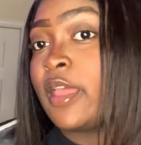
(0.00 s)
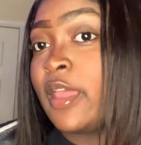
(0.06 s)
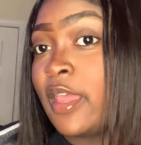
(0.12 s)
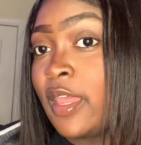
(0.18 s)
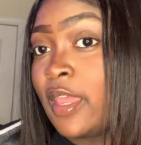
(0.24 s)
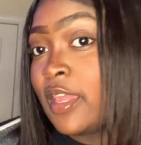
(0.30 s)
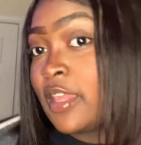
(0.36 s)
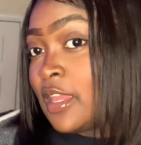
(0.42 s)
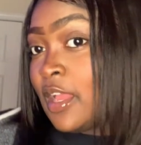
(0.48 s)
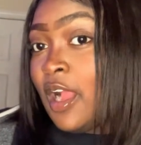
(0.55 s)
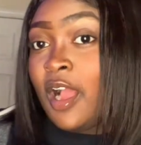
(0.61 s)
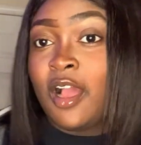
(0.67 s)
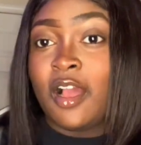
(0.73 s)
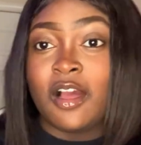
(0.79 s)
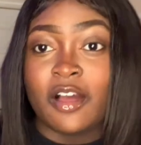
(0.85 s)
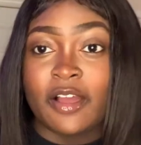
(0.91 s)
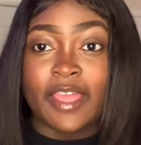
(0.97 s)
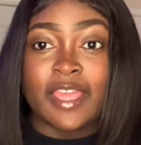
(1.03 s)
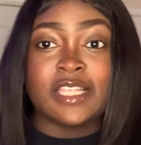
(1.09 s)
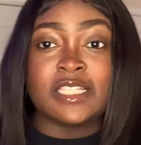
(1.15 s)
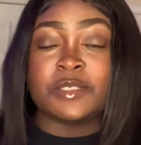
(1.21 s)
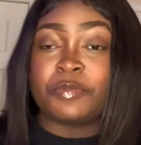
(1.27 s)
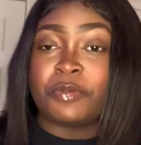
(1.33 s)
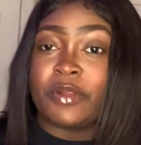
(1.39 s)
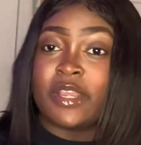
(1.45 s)
And y'all, it's
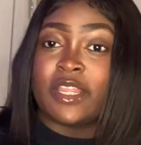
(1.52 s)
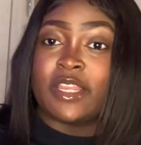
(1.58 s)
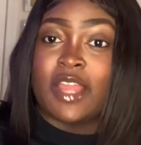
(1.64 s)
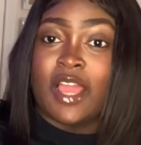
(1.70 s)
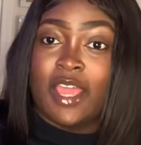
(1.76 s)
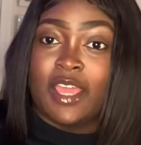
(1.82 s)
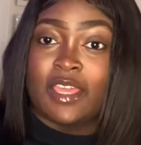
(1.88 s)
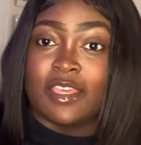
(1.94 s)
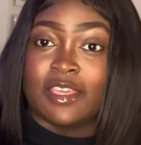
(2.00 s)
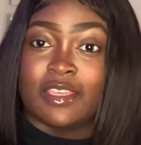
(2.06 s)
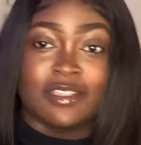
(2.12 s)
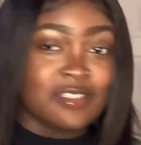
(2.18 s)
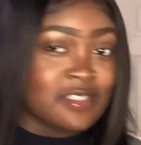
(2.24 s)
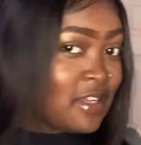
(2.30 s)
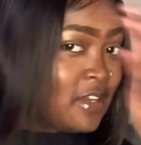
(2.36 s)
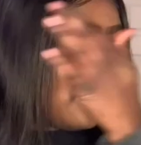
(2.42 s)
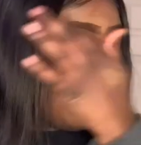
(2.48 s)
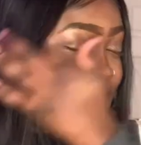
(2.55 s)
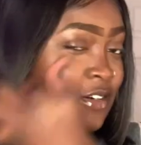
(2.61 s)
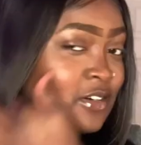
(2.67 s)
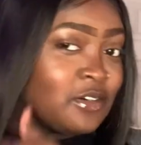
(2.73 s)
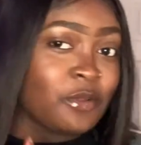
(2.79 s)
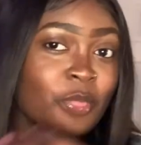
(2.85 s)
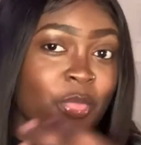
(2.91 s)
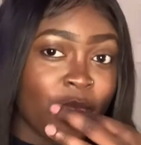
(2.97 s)
pretty nice. Hold
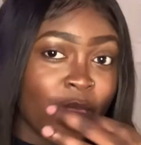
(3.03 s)
on